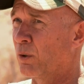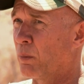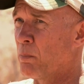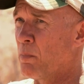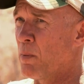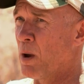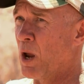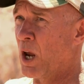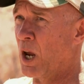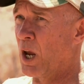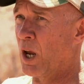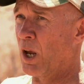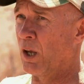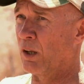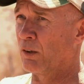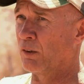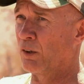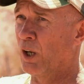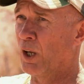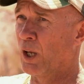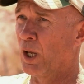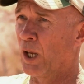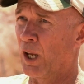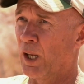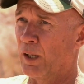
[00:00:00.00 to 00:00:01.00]
demand,
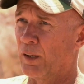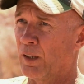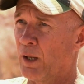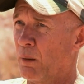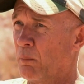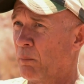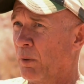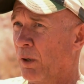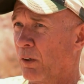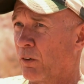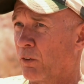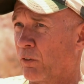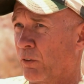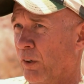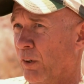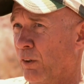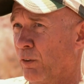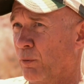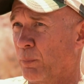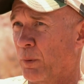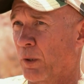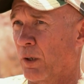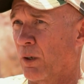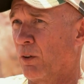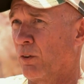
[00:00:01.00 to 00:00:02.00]
and that makes
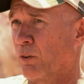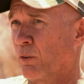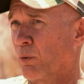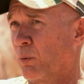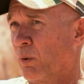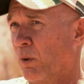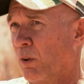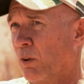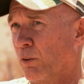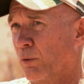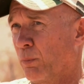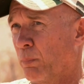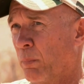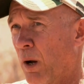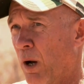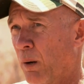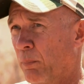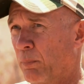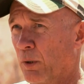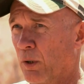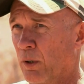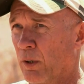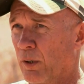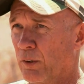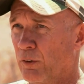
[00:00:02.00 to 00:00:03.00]
sense because the world's
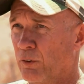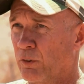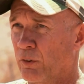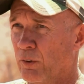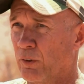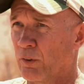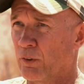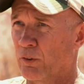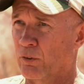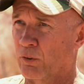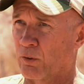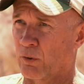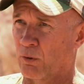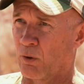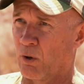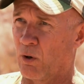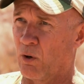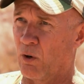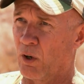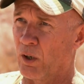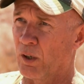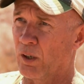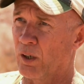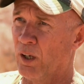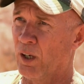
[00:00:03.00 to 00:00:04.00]
population is
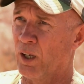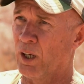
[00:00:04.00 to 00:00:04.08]
growing